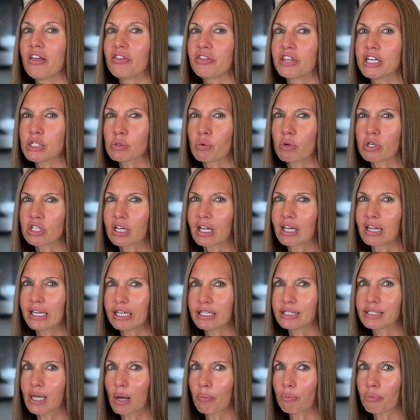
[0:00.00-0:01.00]
This one
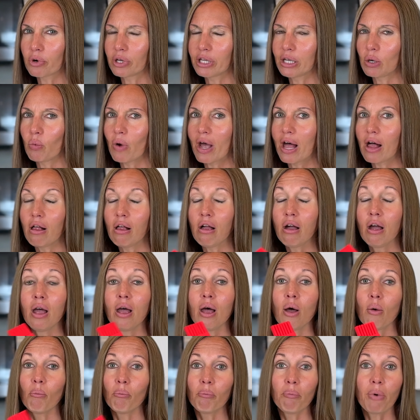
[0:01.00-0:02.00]
cleans up really well,
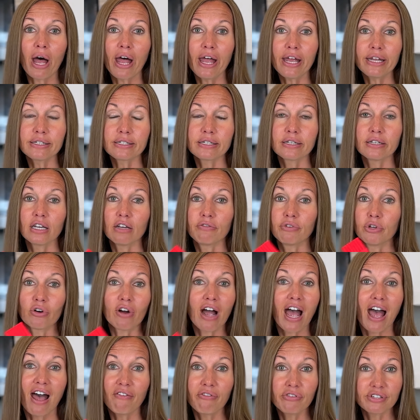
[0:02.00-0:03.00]
but if you
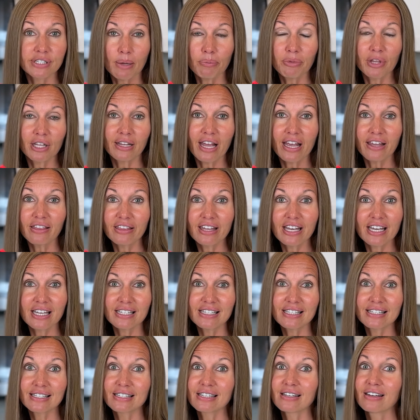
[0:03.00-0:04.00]
don't have something like
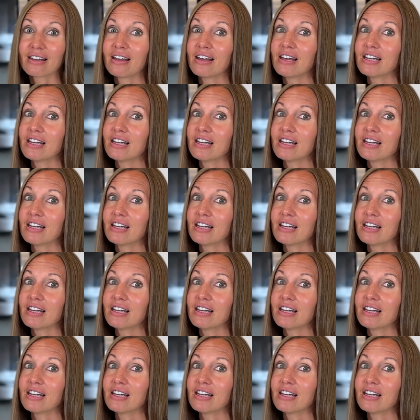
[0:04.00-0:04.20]
this,